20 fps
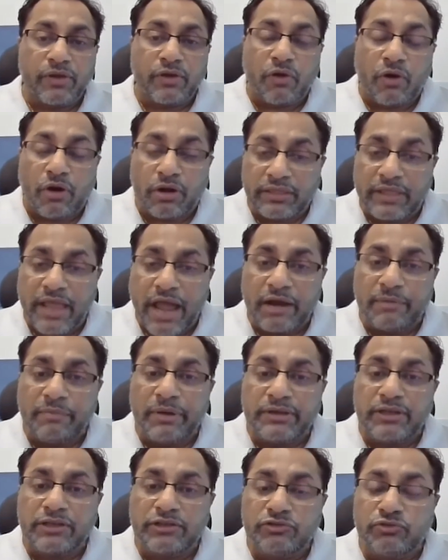On that
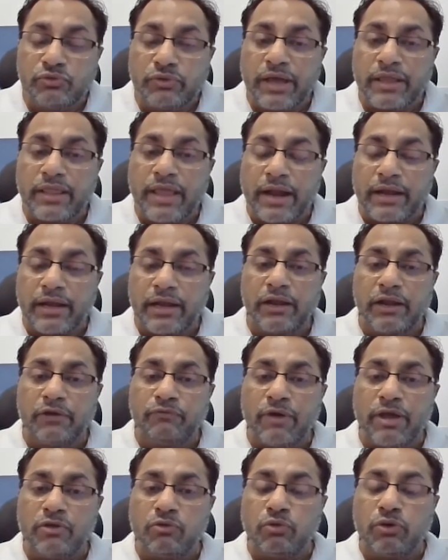basis, you can
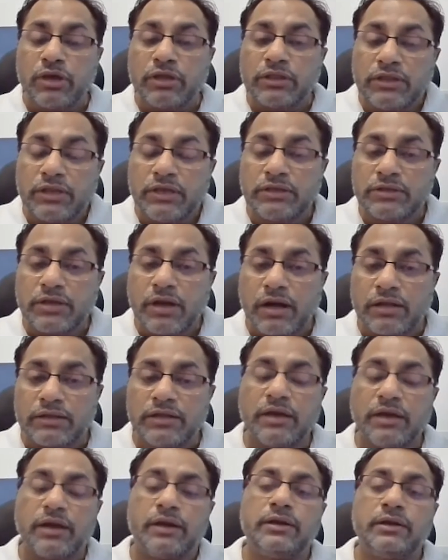identify okay, these are
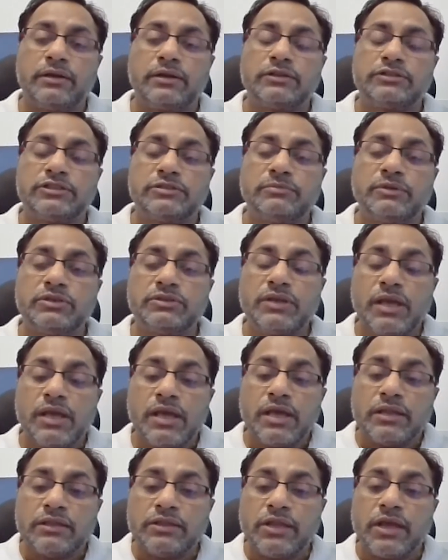the 100 customers.
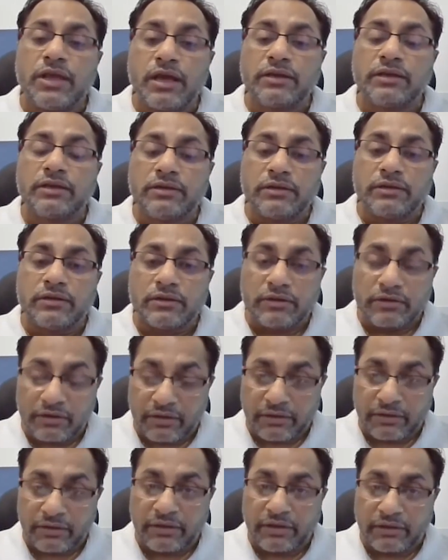
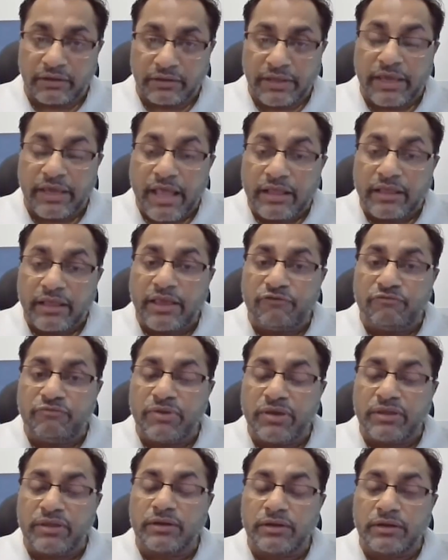They can give
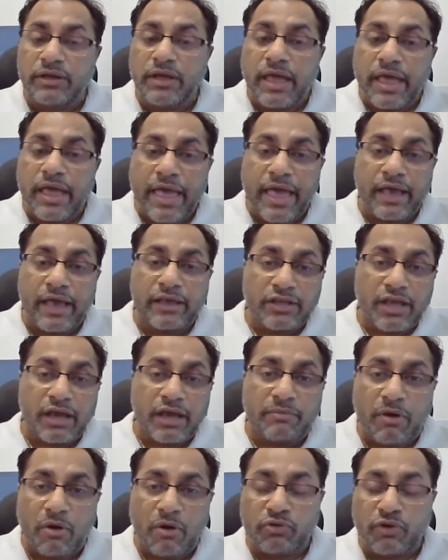me the X
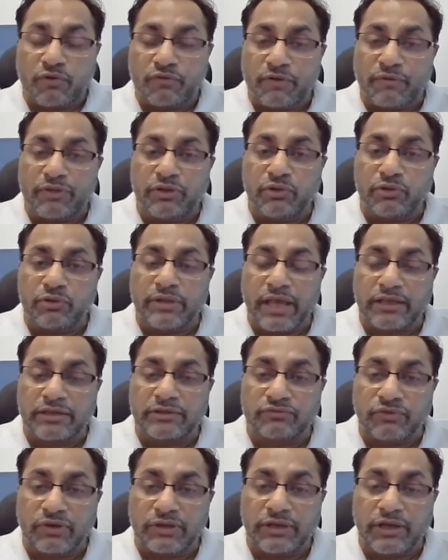amount of revenue in
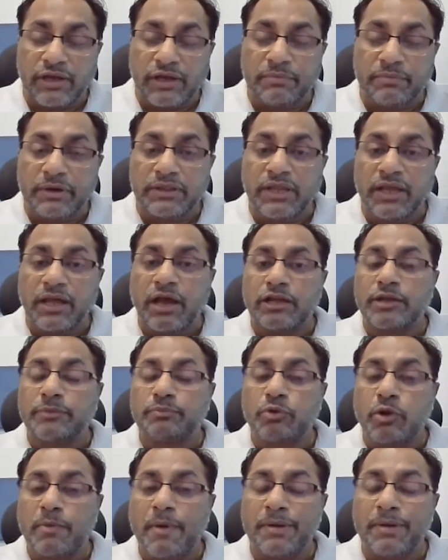next 1 year, but they are the
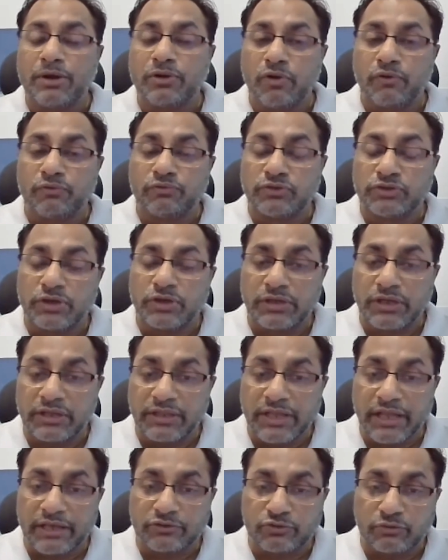probability of churn in
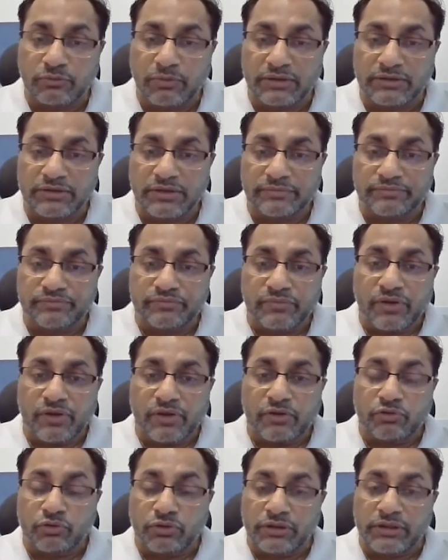next 2 months.
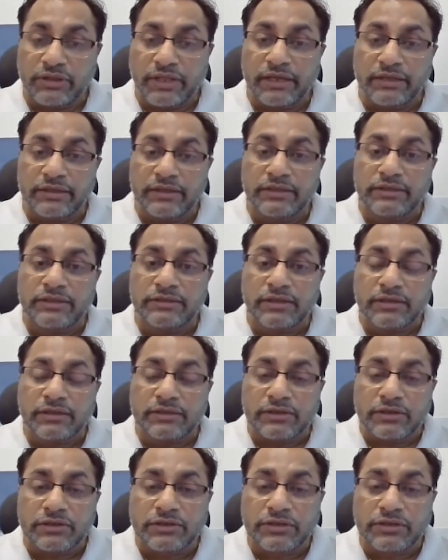So this is a